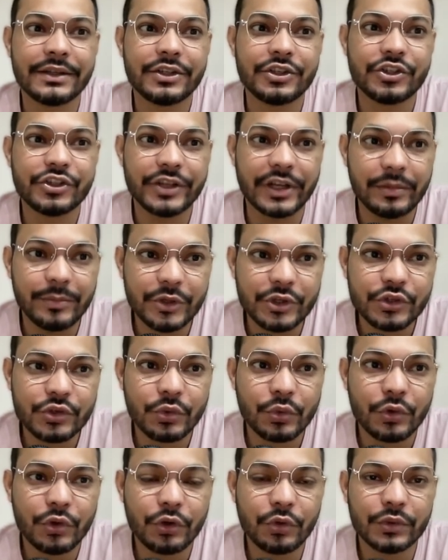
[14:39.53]
shall be
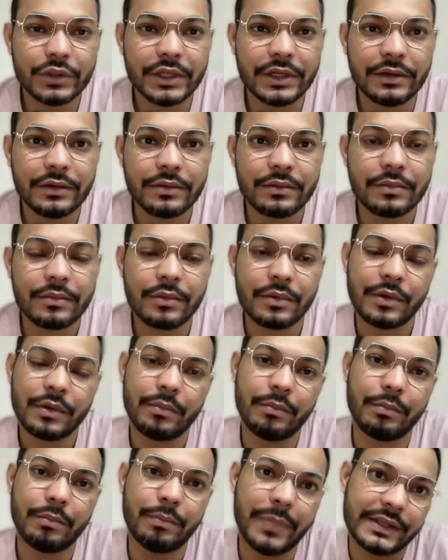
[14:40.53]
shown to the
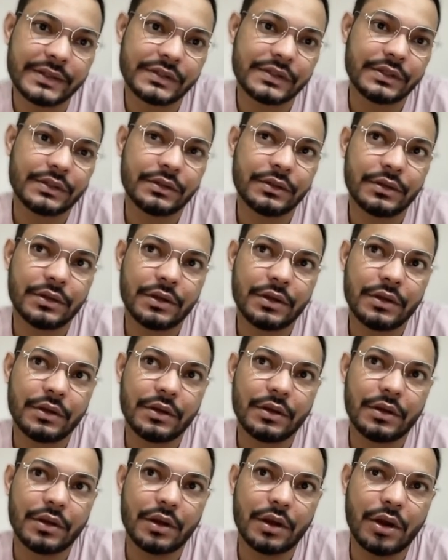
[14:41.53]
best
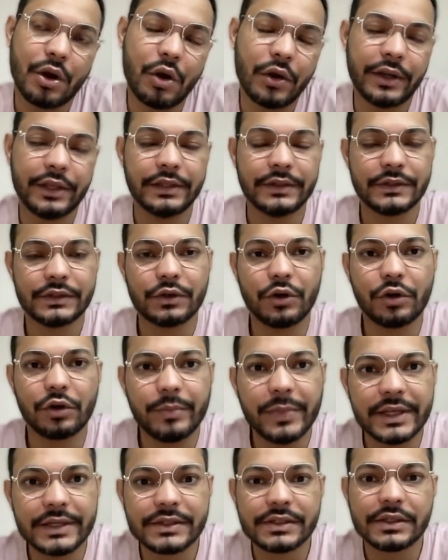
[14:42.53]
audience or
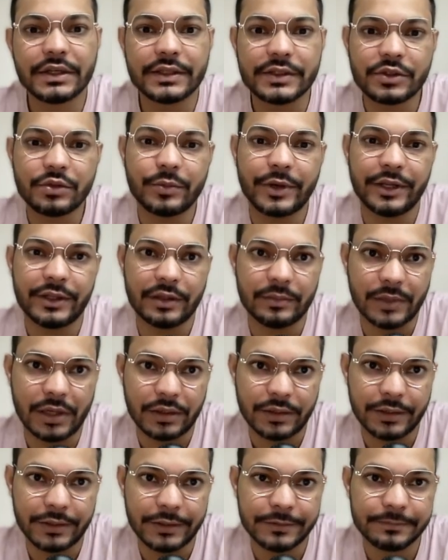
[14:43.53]
best customer in the
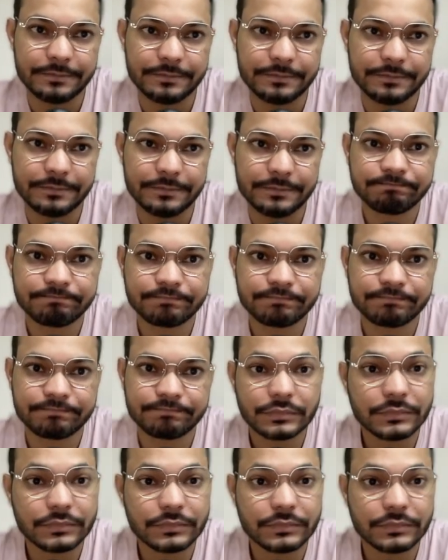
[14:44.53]
market.
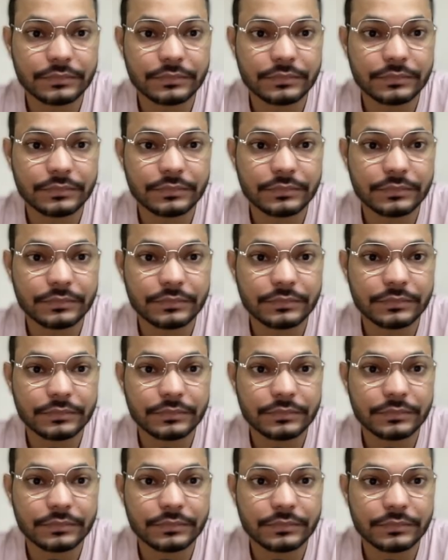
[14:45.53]
Now,
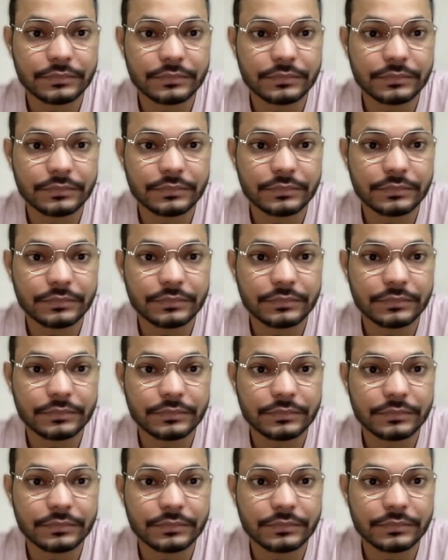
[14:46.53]
talking
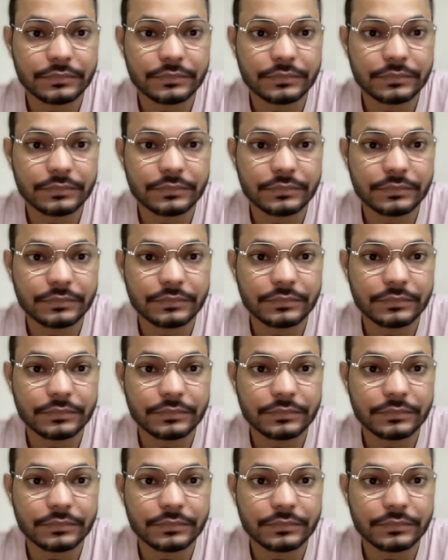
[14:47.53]
about people who want to learn